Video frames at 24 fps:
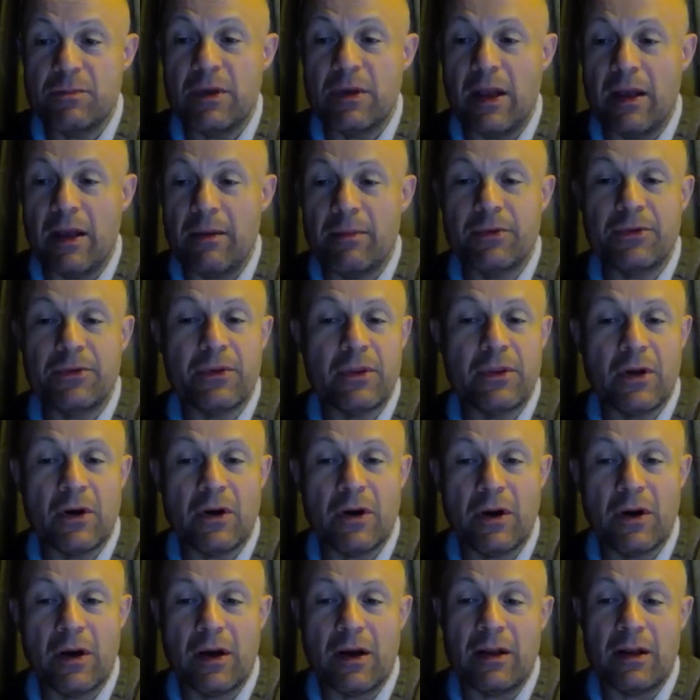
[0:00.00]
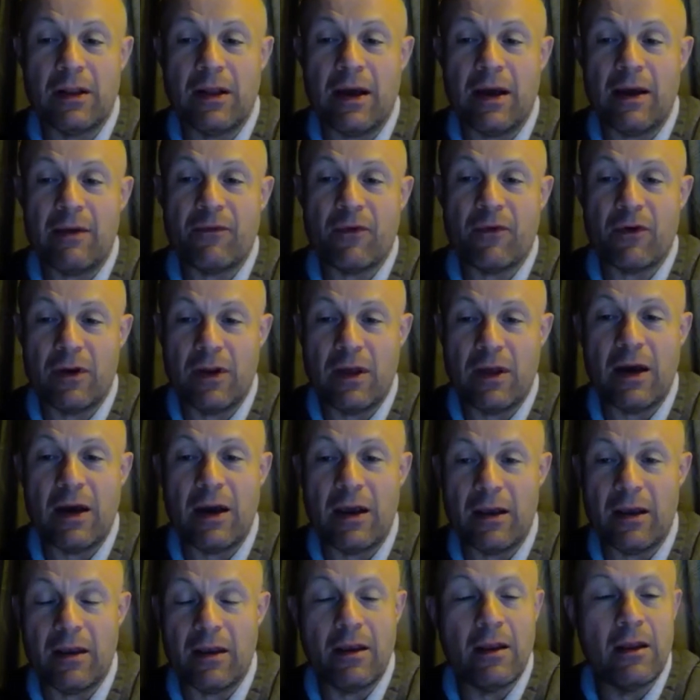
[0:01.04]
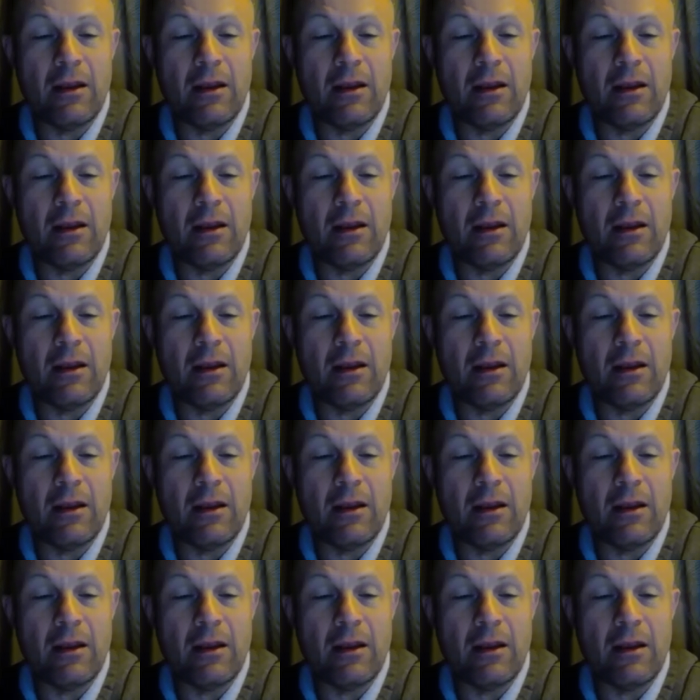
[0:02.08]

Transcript: being able to turn on a dime for a dime.